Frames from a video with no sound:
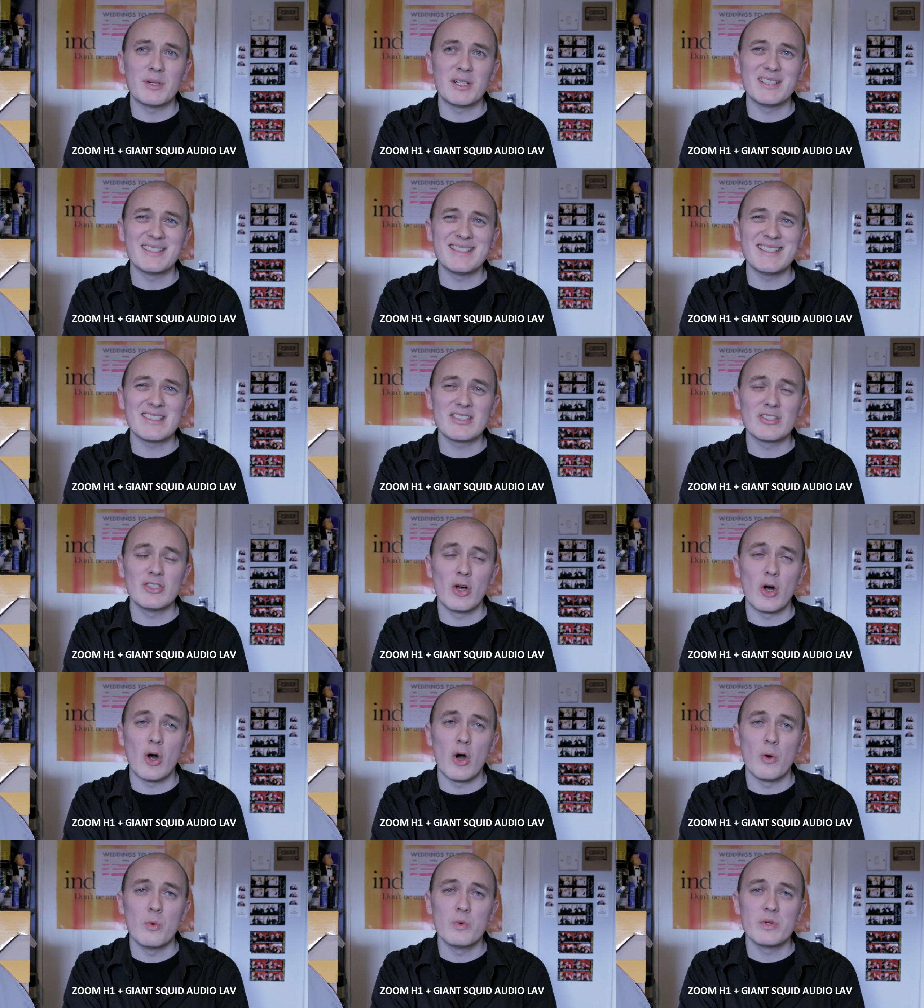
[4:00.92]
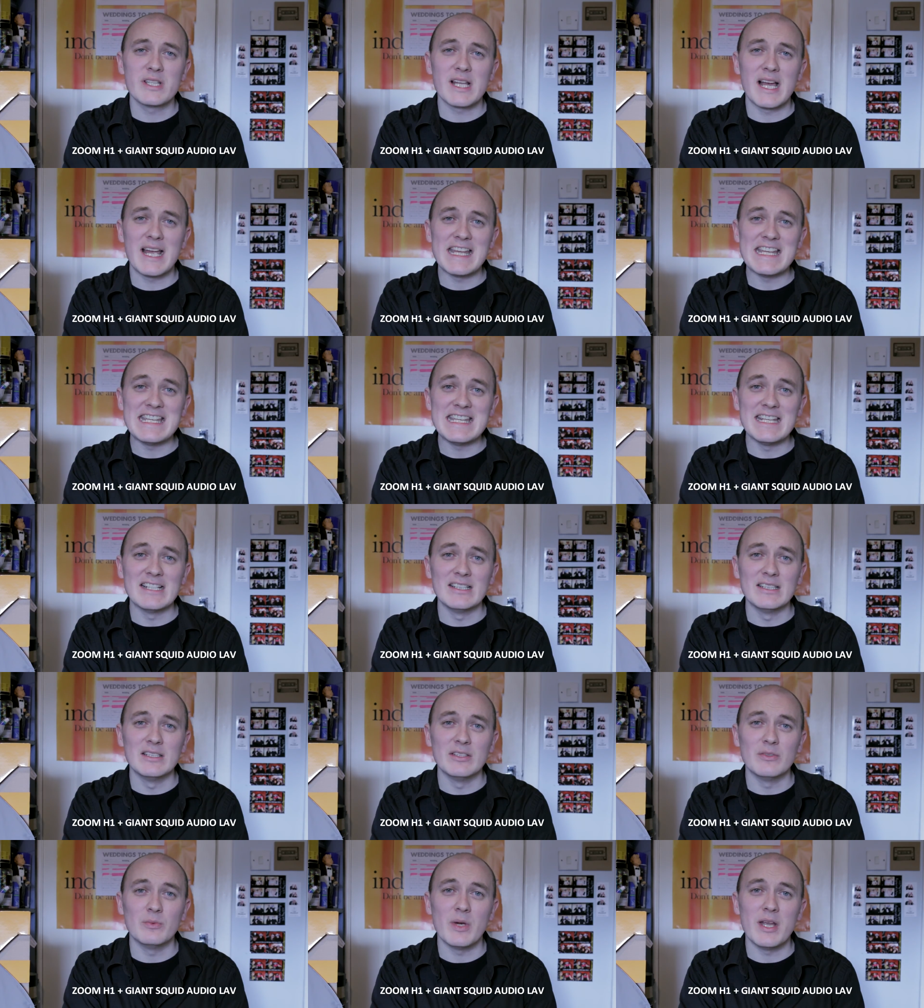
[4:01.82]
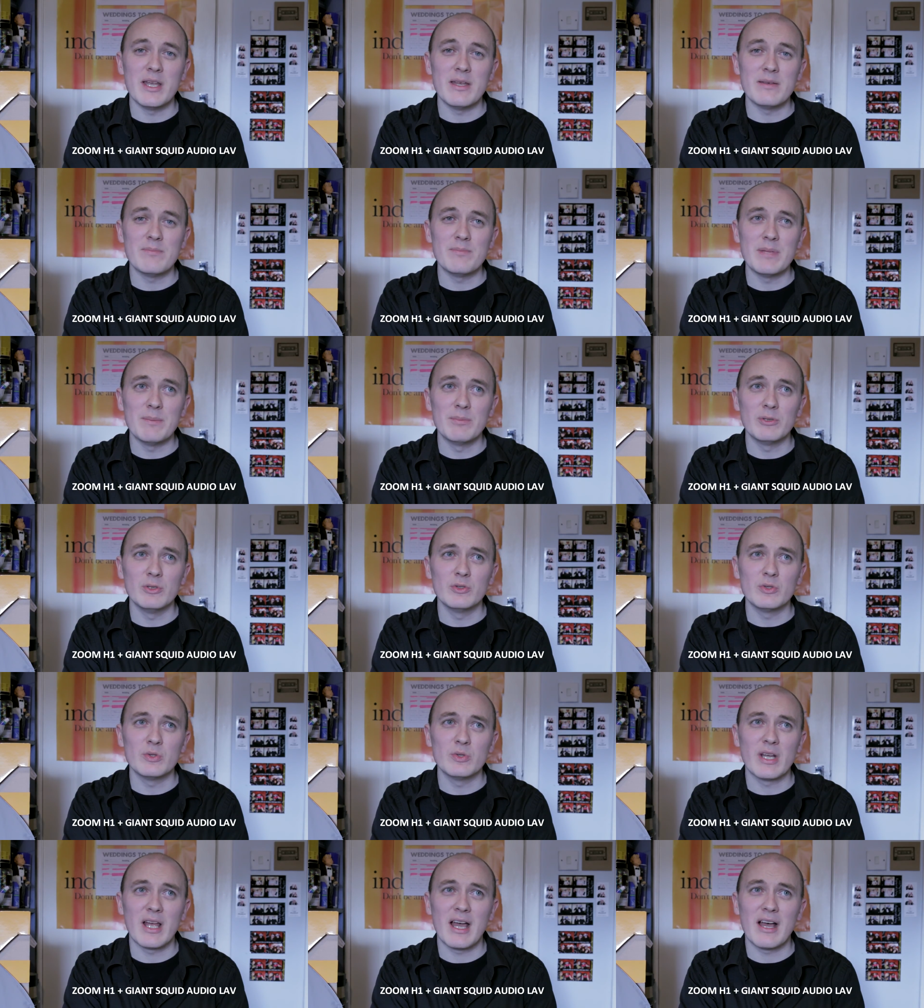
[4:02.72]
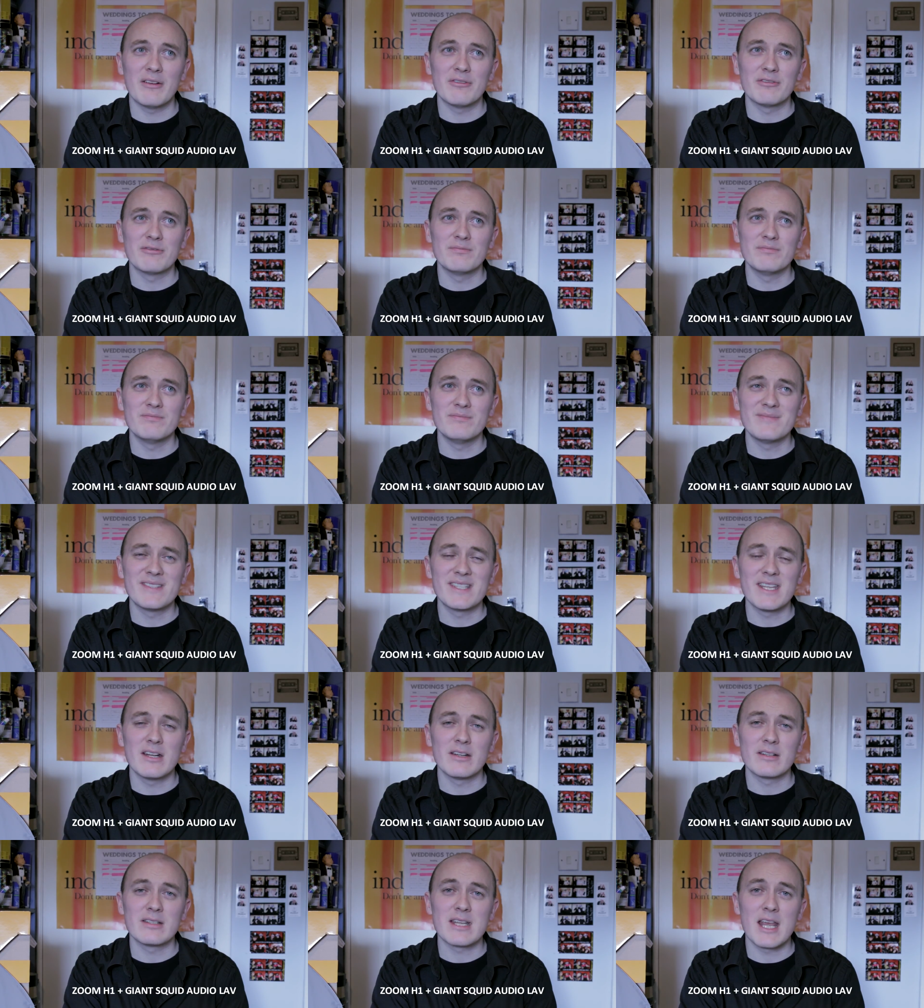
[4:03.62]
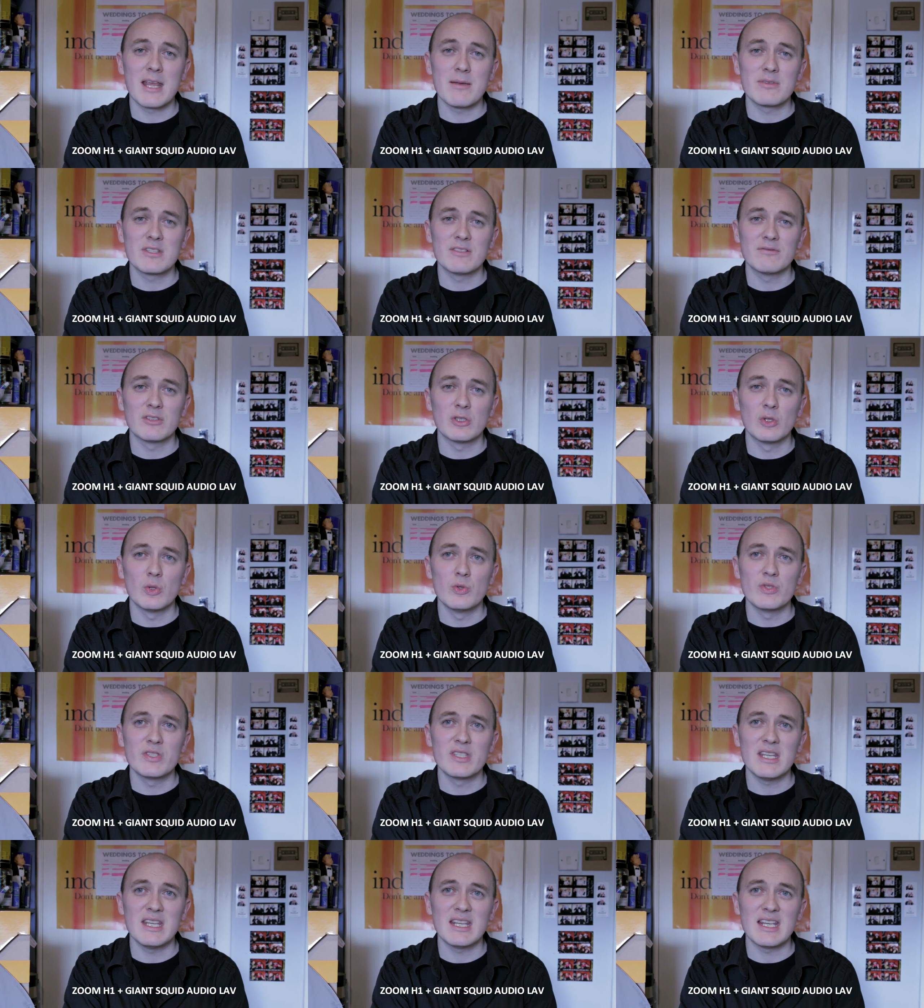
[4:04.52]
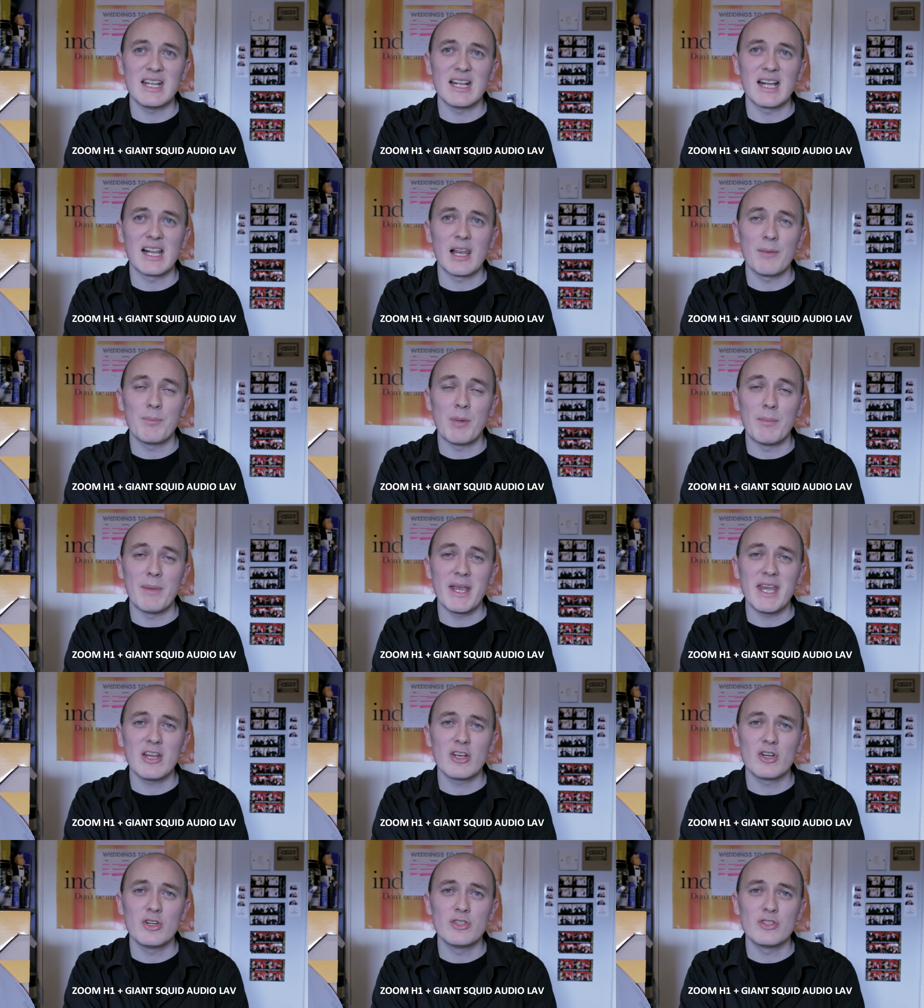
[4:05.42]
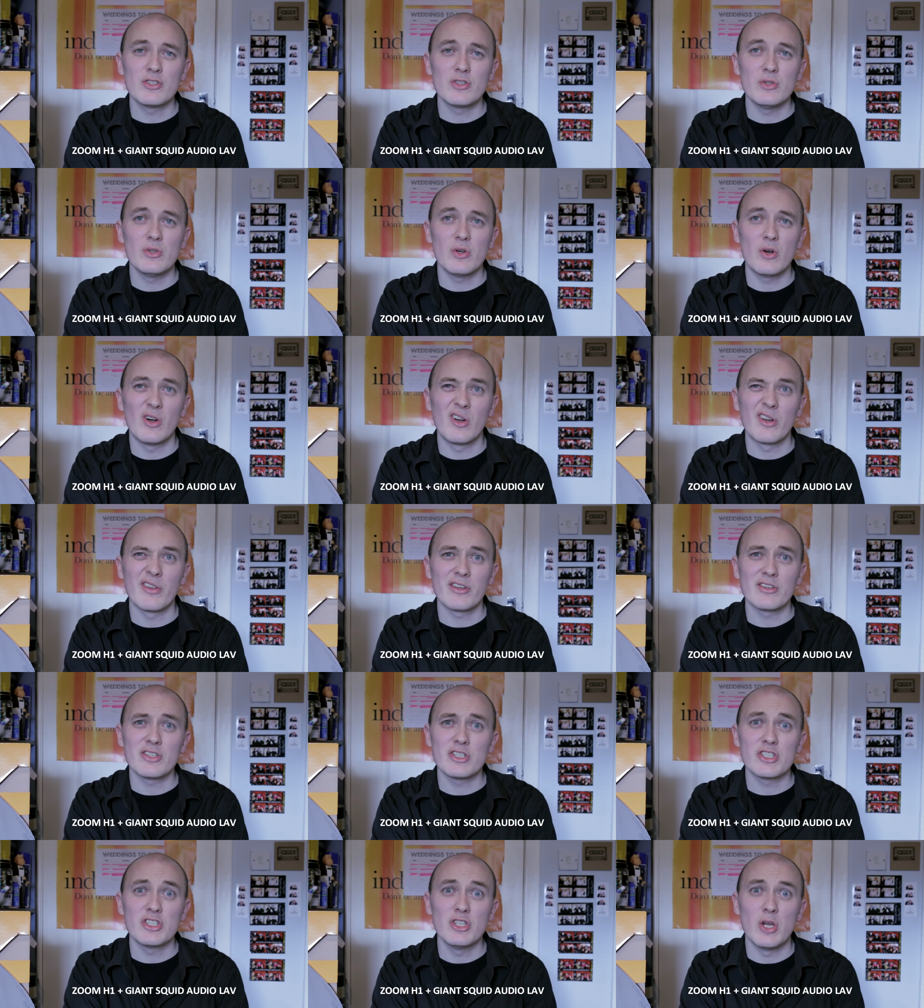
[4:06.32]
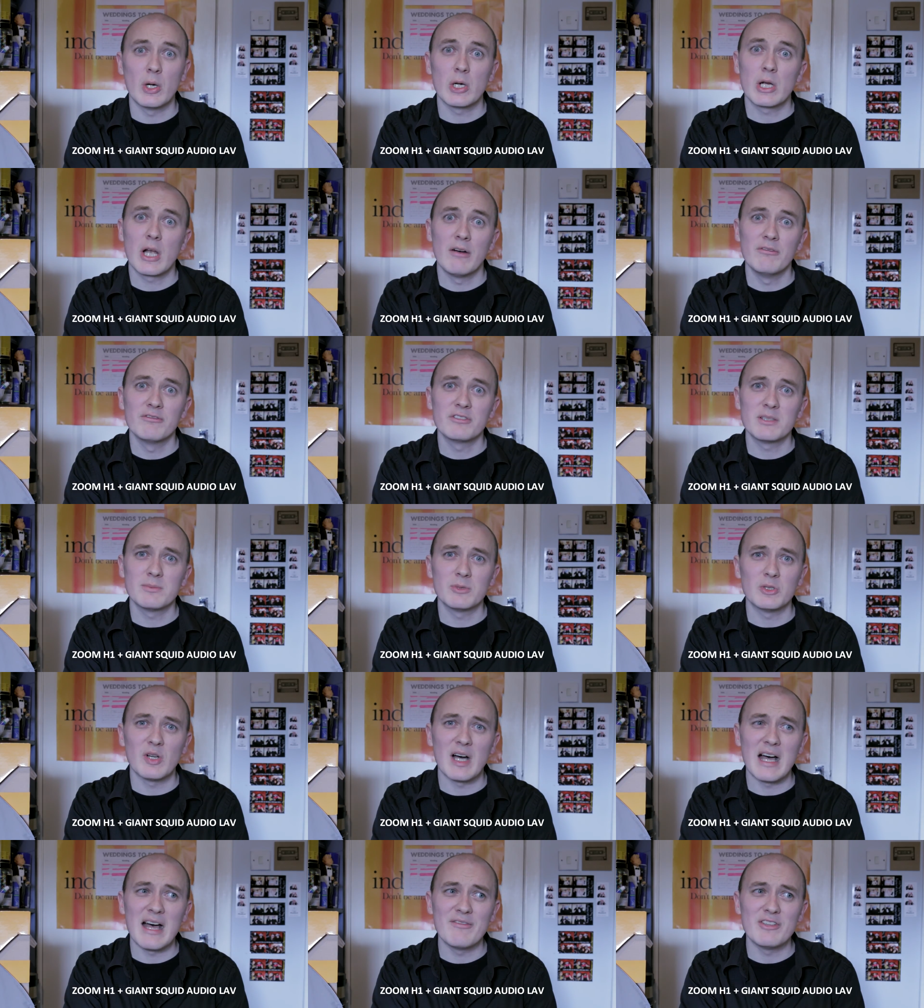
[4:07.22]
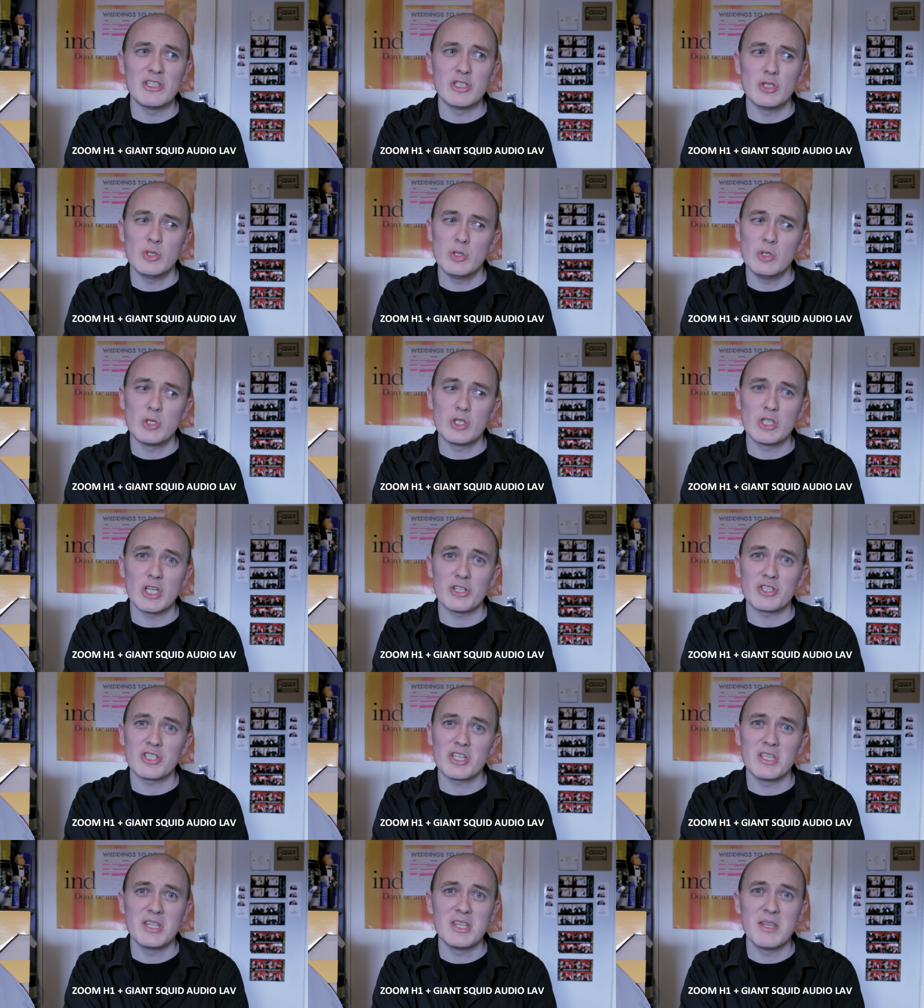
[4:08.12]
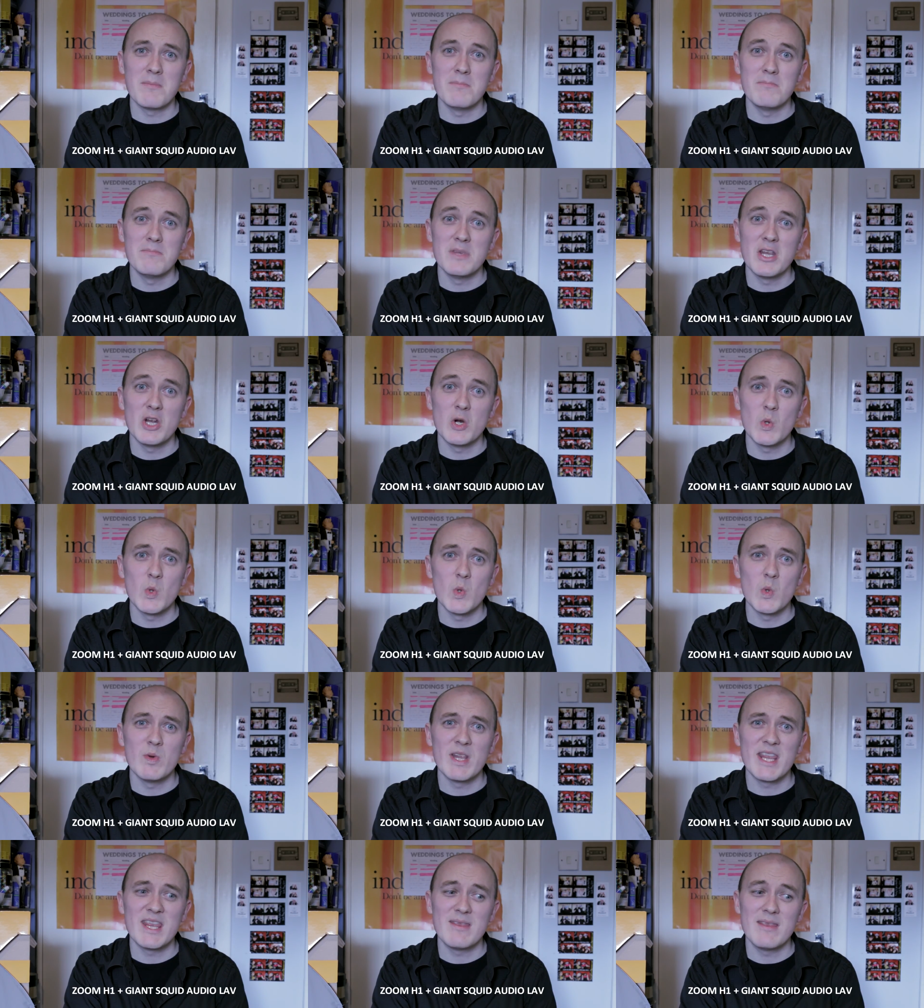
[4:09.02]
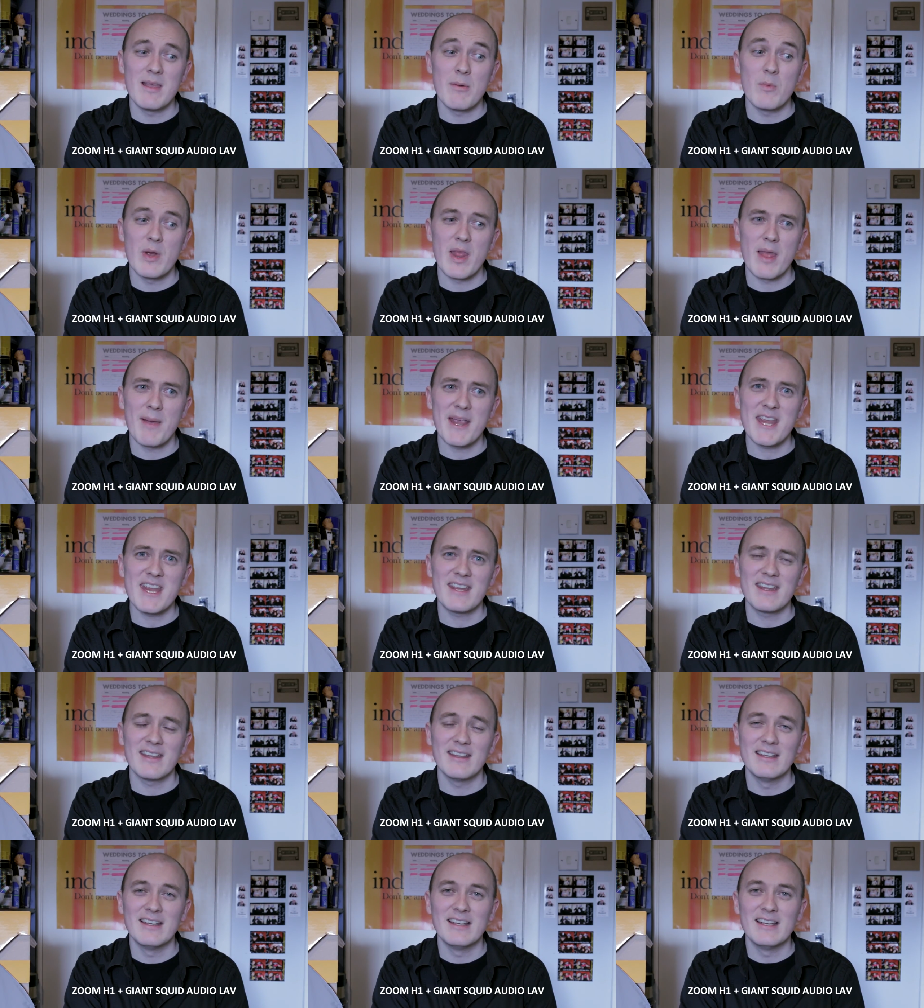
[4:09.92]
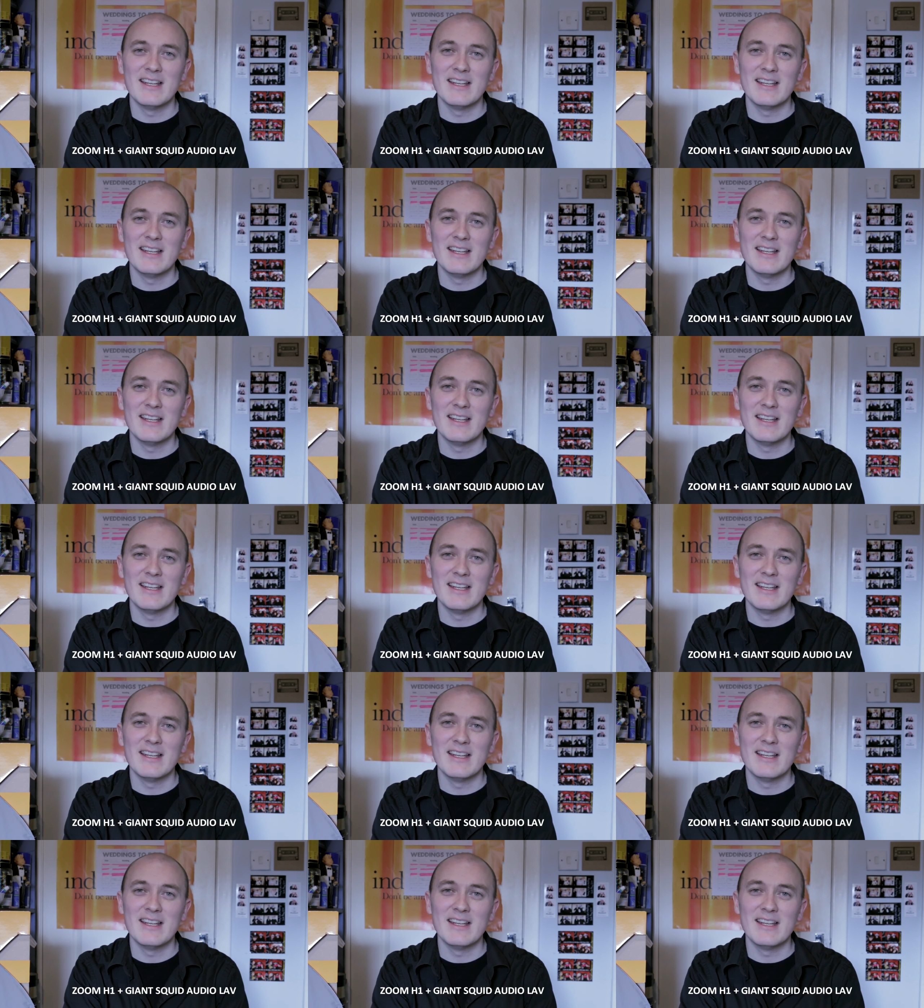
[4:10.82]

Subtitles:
but it's not always ideal when people don't have certain types of clothes that you can clip a mic onto, or they're just not comfortable having you touching them, you know, with a mic.